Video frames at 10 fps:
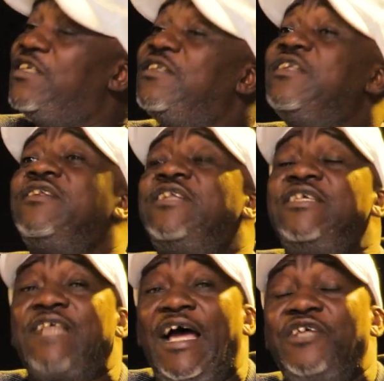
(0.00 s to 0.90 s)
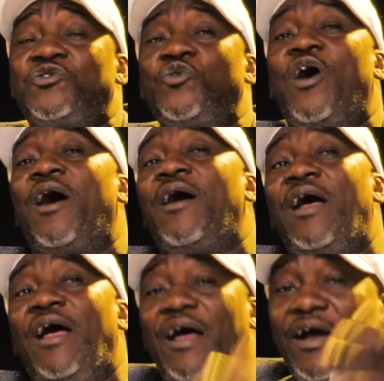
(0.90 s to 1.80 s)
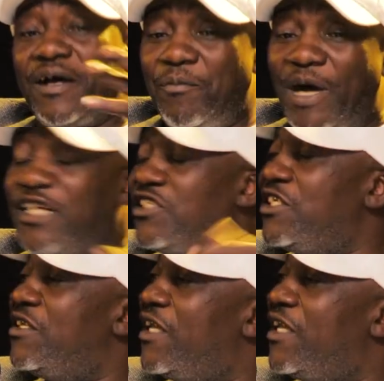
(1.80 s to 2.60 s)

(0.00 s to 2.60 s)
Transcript: in these guys who are managing